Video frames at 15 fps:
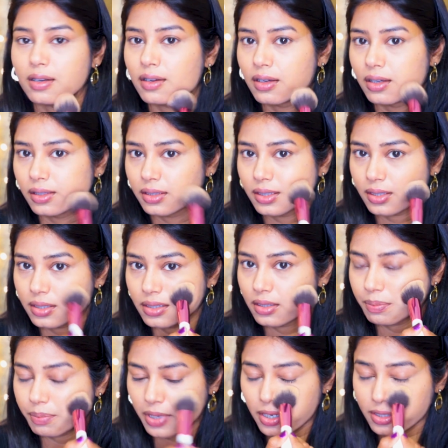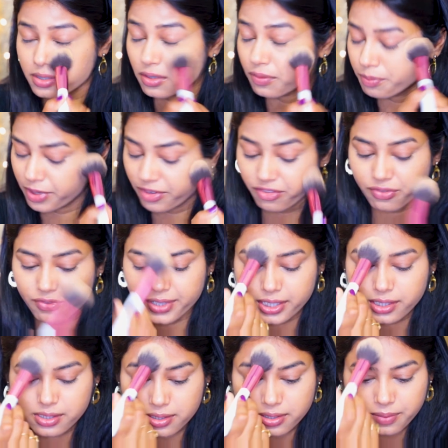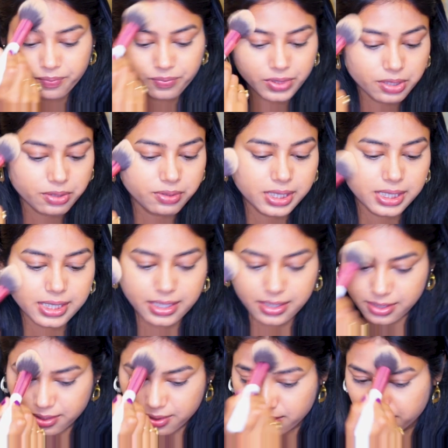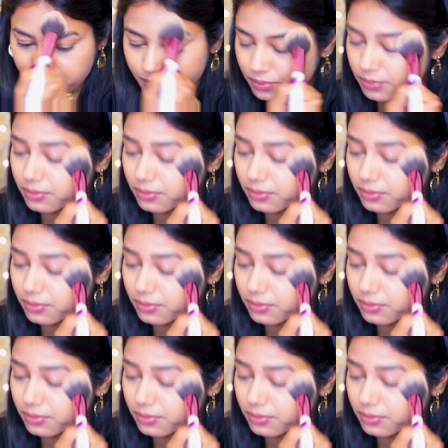on the other parts of my face to set it.